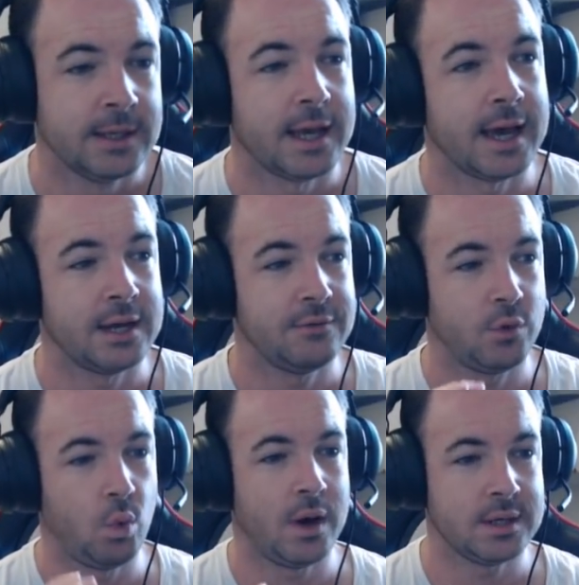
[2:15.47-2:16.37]
And
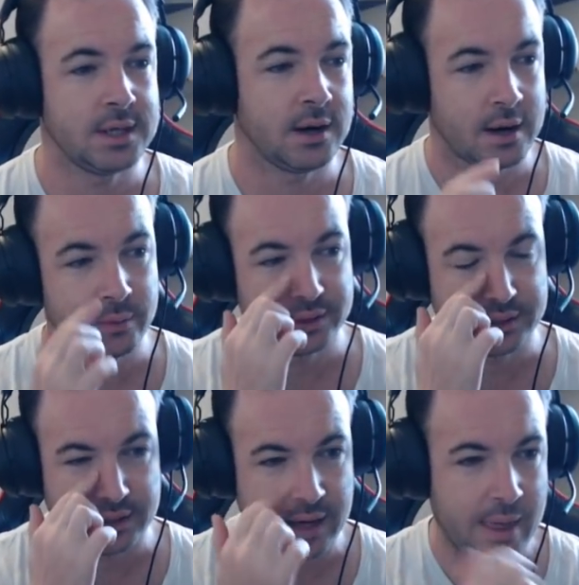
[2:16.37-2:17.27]
for 1 year, I
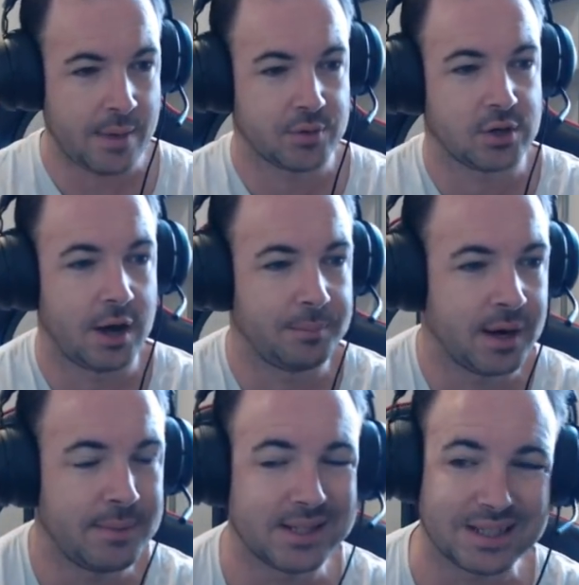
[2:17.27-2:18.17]
was at the top. But
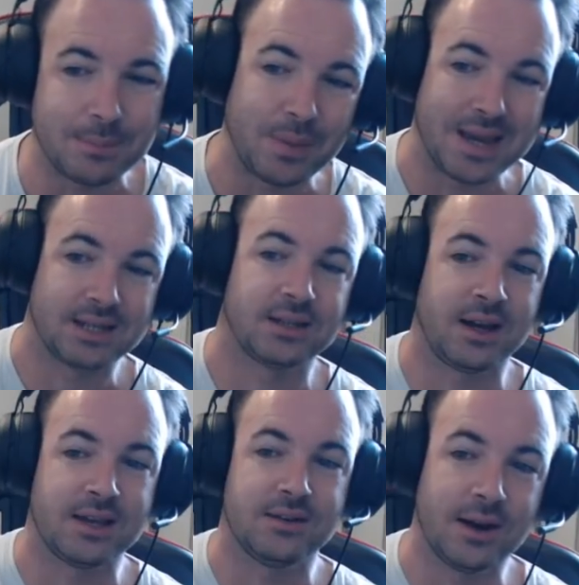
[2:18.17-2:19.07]
I basically peaked.
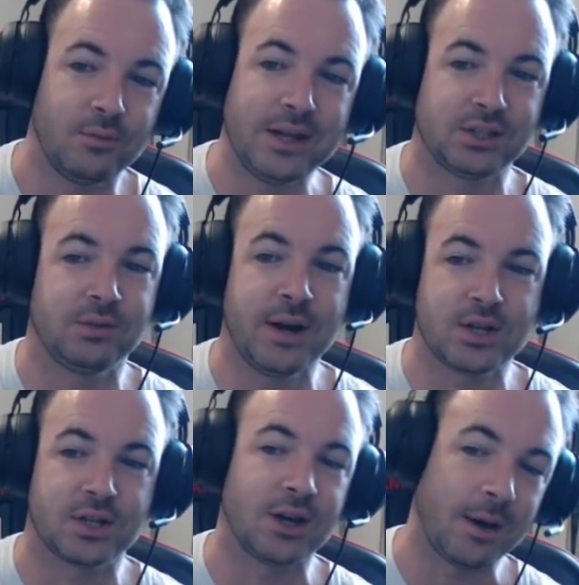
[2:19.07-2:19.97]
I
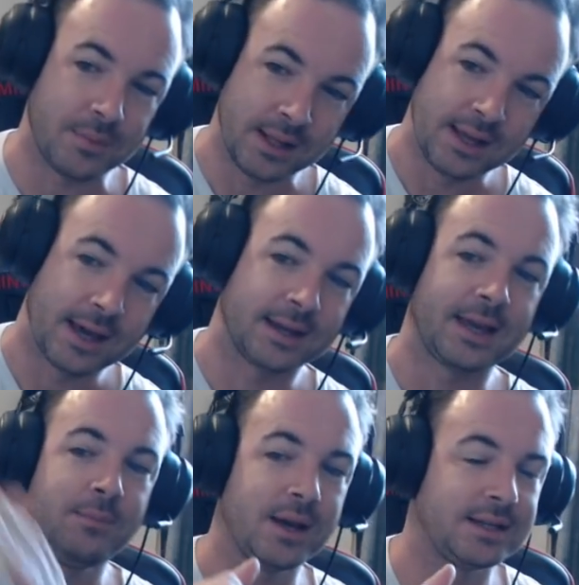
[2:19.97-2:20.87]
reached the top, and I
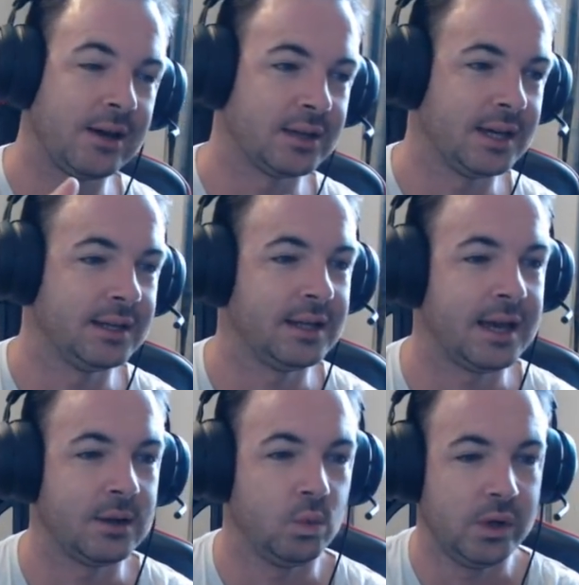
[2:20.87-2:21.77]
came back down again.
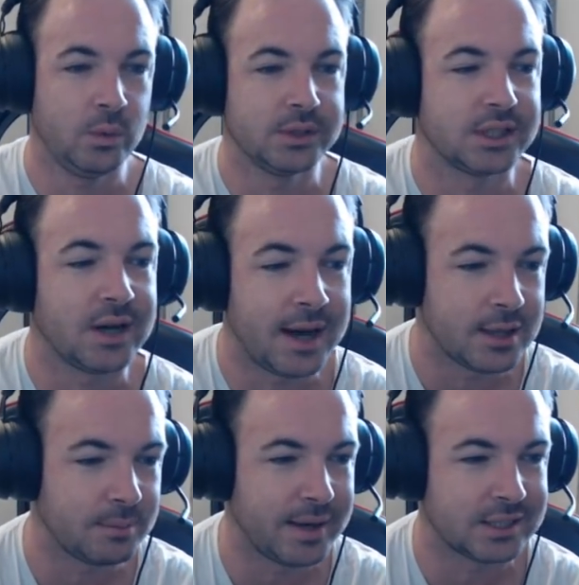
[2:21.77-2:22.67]
And Will was the guy
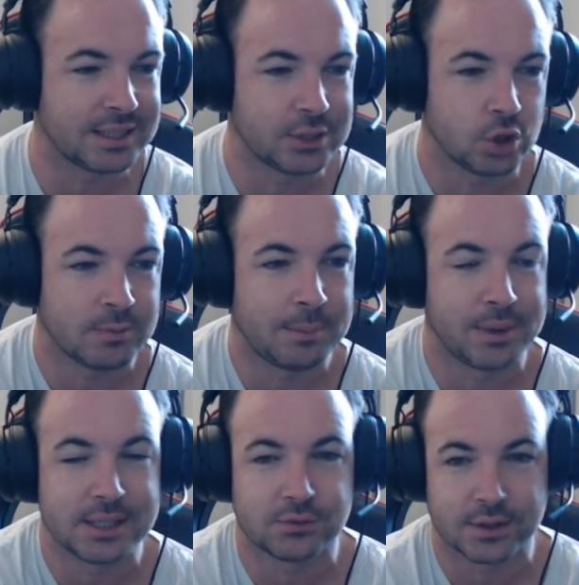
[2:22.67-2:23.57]
that basically took my
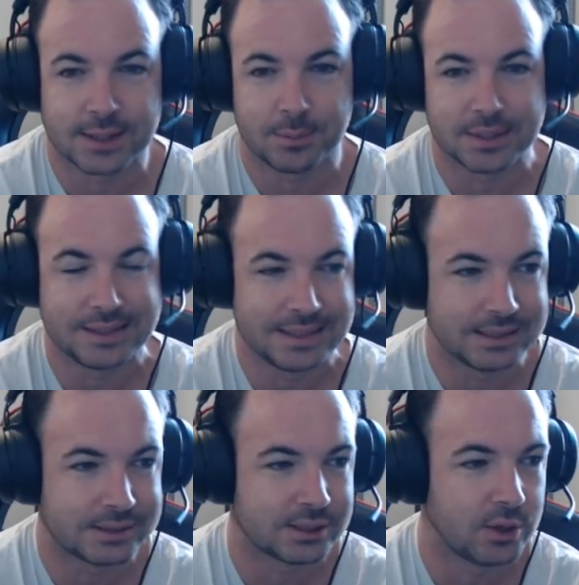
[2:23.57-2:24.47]
place for a couple of
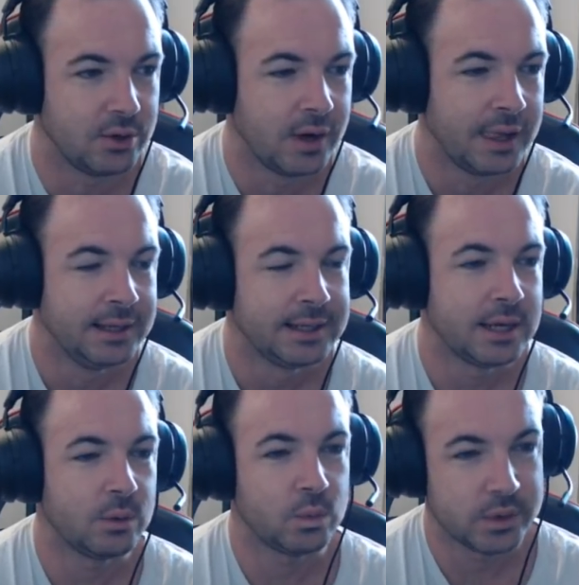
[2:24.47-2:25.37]
years. So
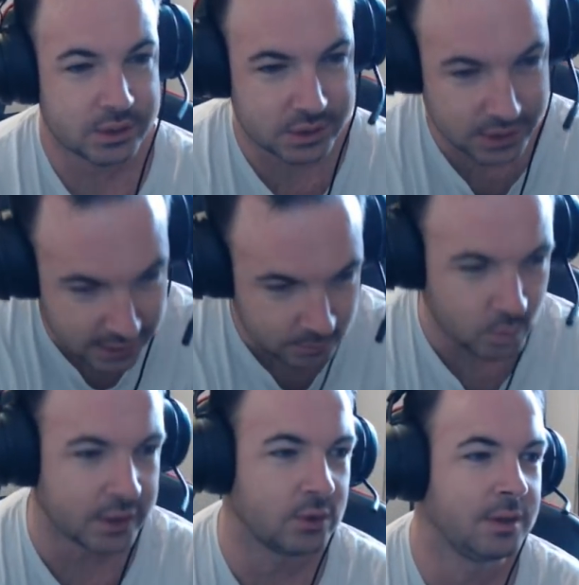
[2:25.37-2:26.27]
it was him
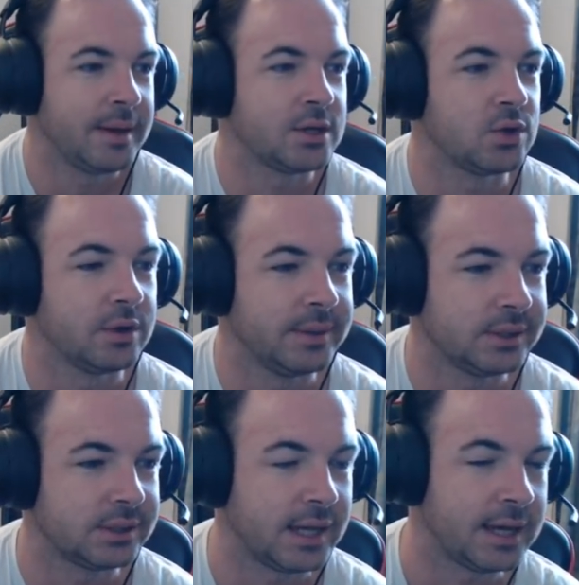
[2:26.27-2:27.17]
winning all the main
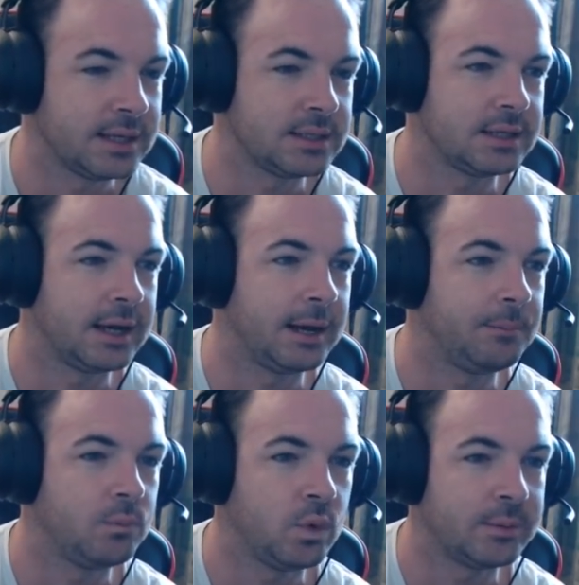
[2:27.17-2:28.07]
tournaments. And
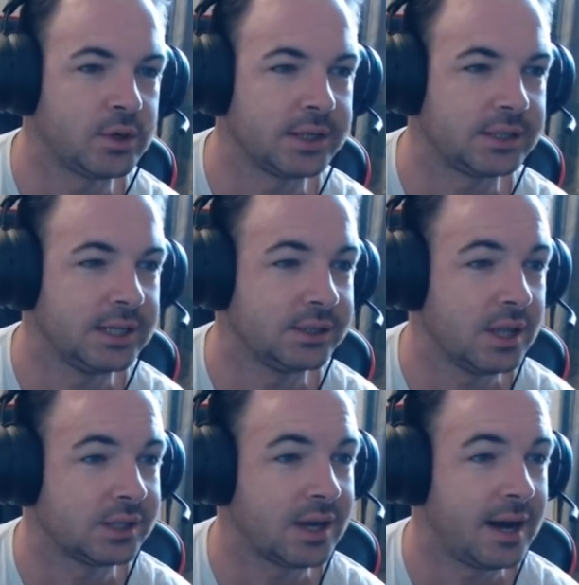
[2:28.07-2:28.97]
what I'm trying to say is that
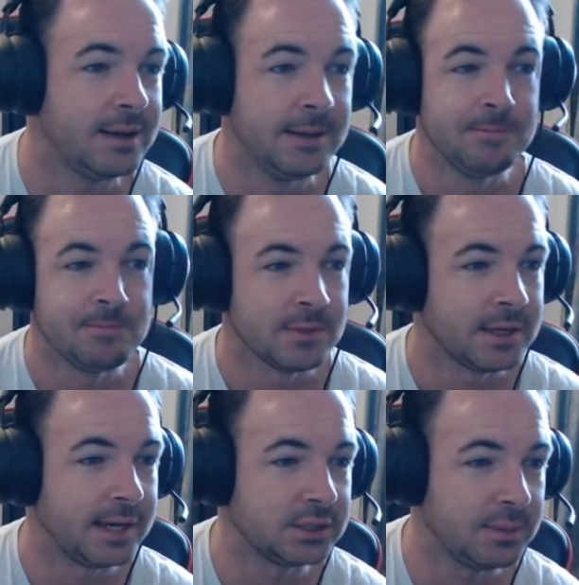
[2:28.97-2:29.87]
this guy
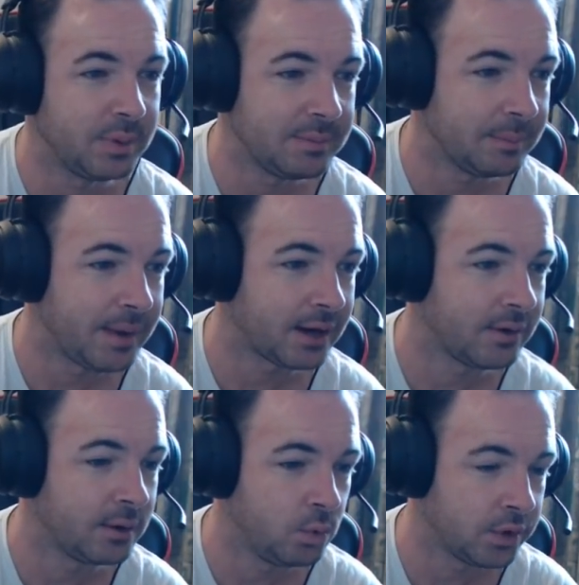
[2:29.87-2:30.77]
has a pretty big
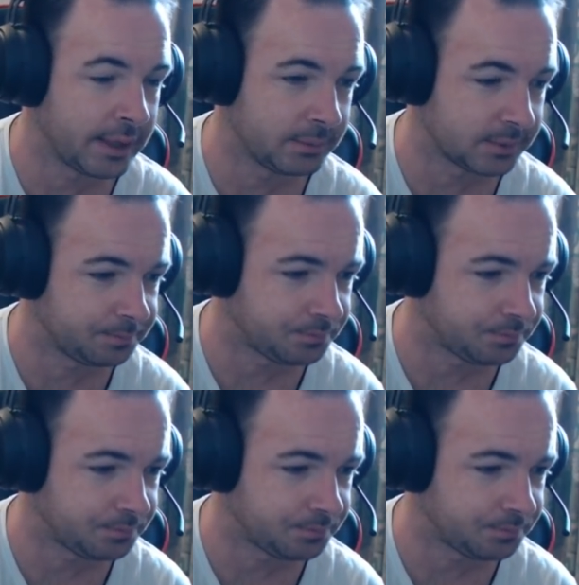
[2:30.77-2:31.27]
background in war games.